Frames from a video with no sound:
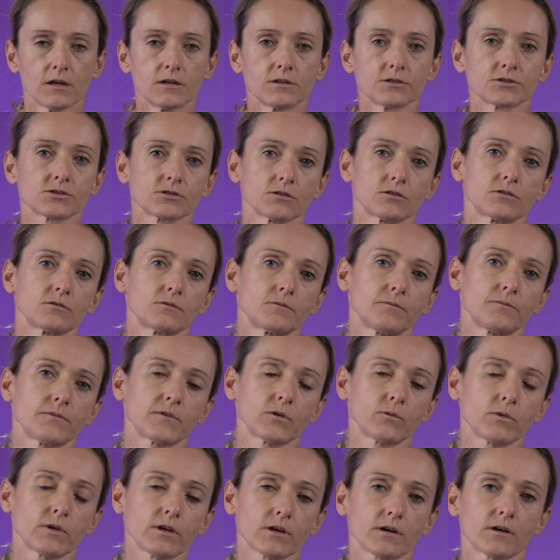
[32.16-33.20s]
So
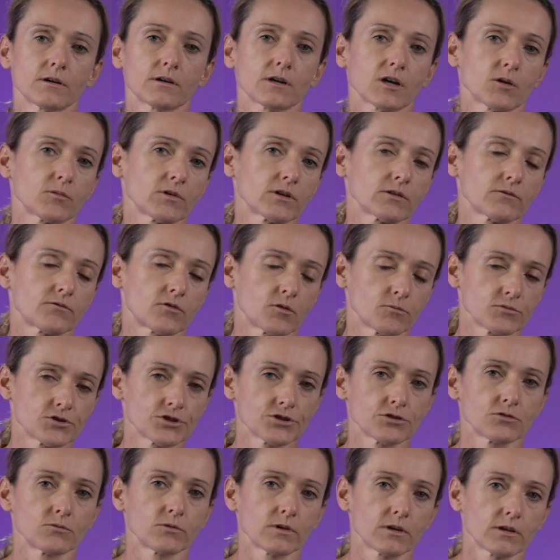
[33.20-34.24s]
we are coming from
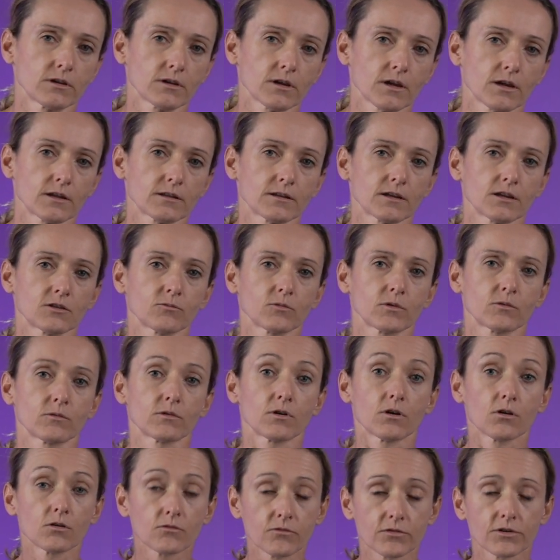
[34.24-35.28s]
GUE, and then we
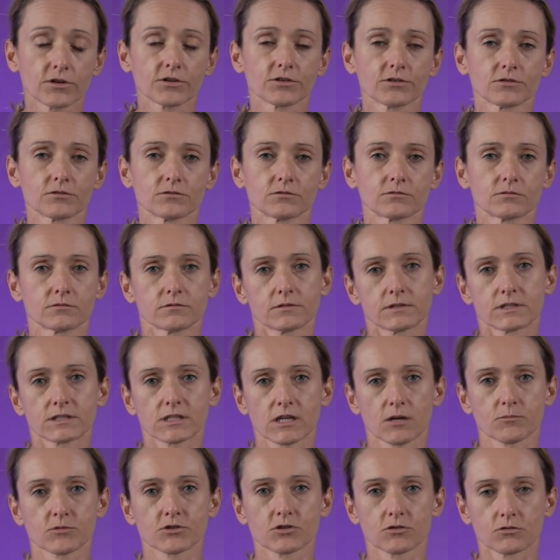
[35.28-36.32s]
will offer you
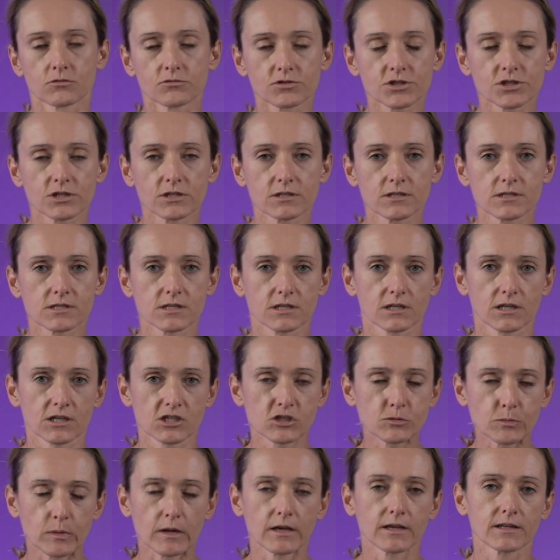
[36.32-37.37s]
some solutions and
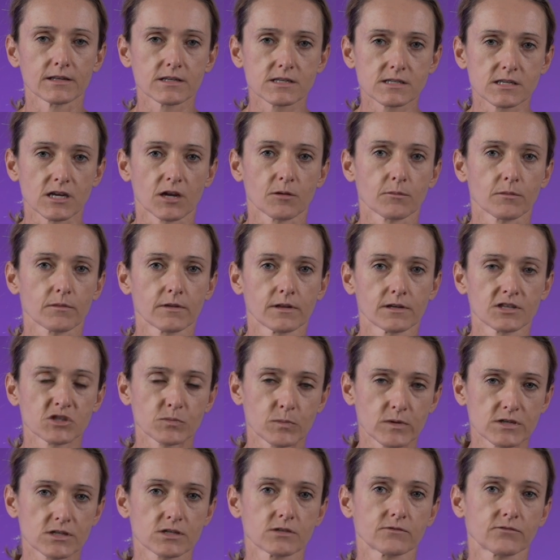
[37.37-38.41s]
explain some
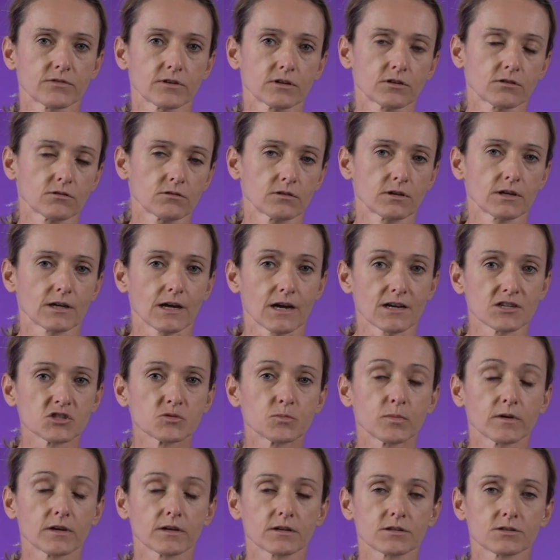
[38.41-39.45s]
specific unique
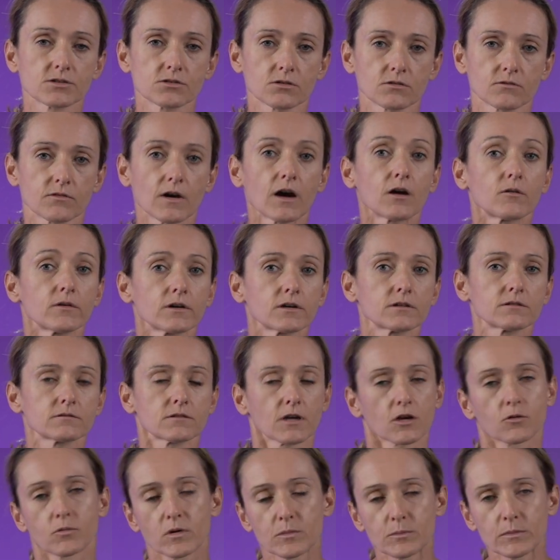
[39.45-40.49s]
aspects of our
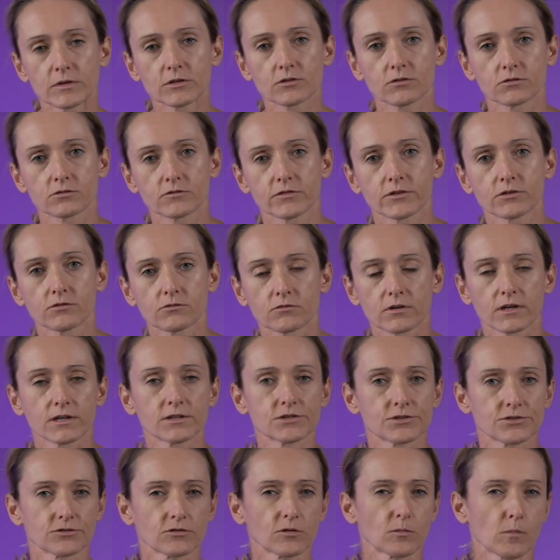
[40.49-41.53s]
equipment
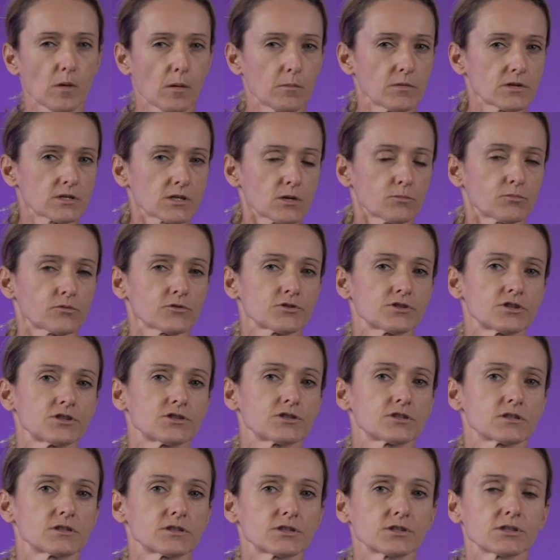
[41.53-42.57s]
configuration and maybe some
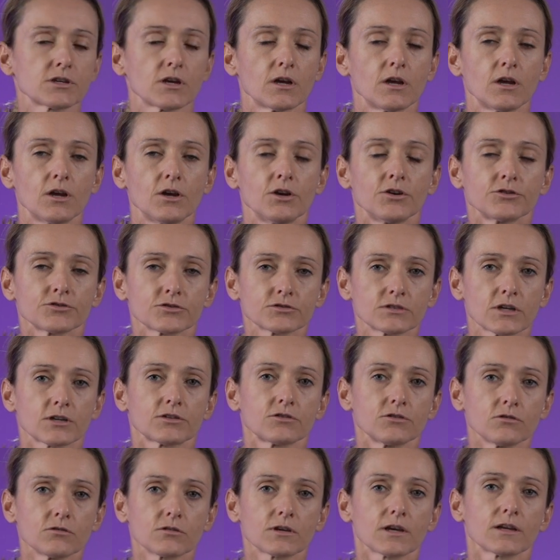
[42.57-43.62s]
procedures so
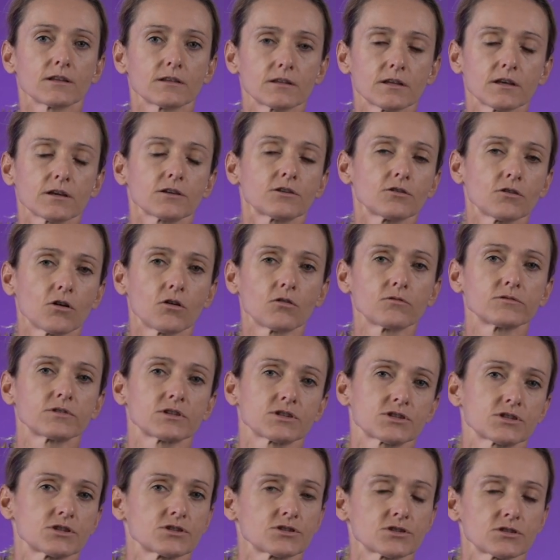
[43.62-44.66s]
that you can take your own
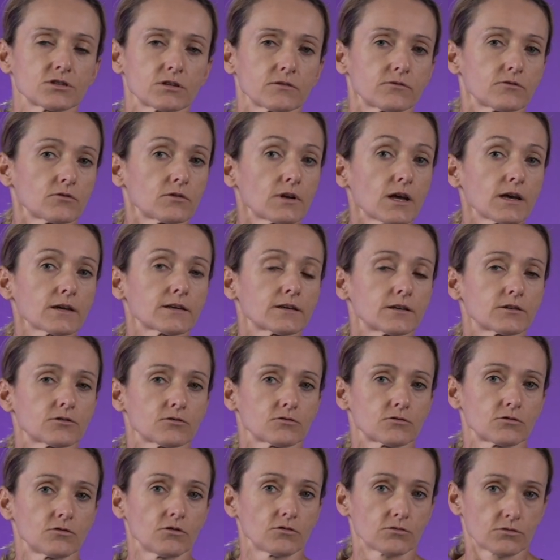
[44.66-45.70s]
decision if you like it
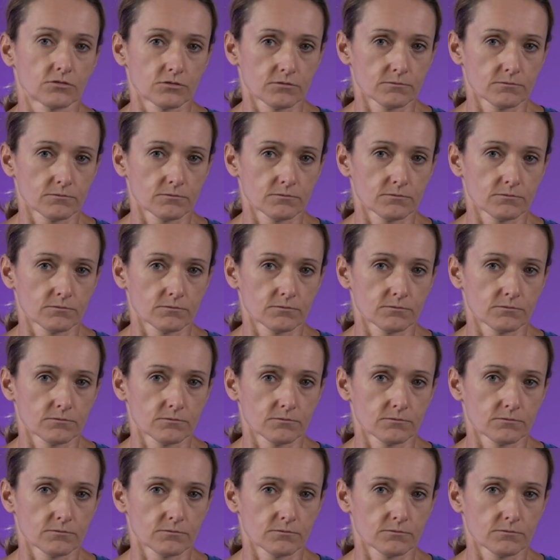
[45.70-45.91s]
or not.